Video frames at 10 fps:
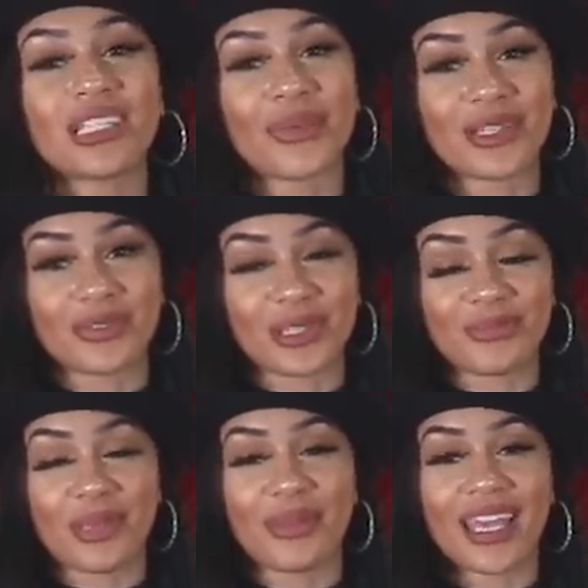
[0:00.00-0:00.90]
Special to
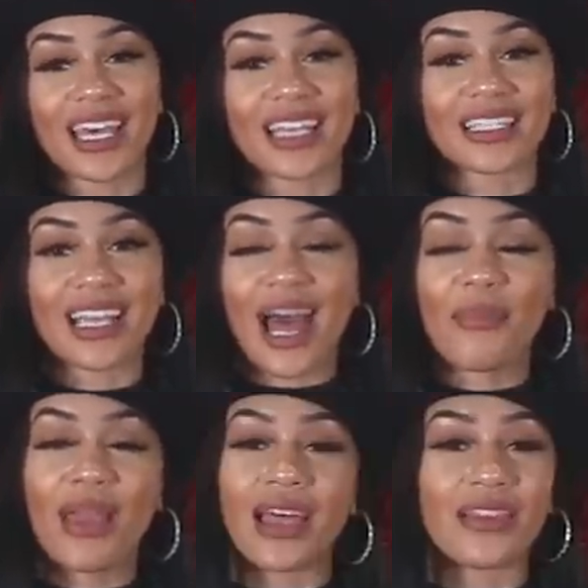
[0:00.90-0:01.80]
me because
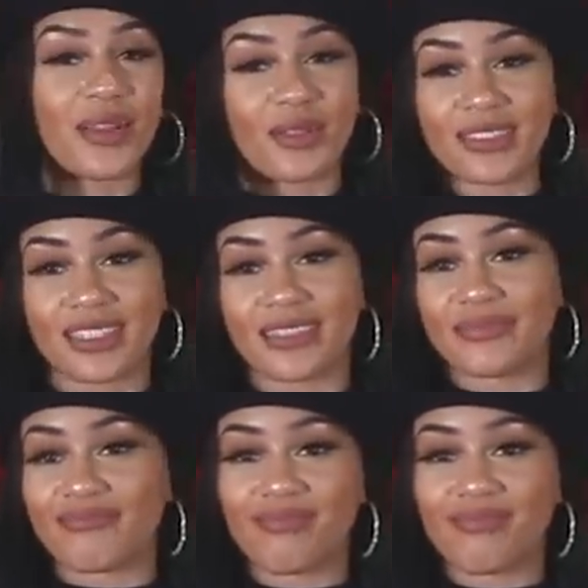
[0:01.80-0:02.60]
I'm hella nosy.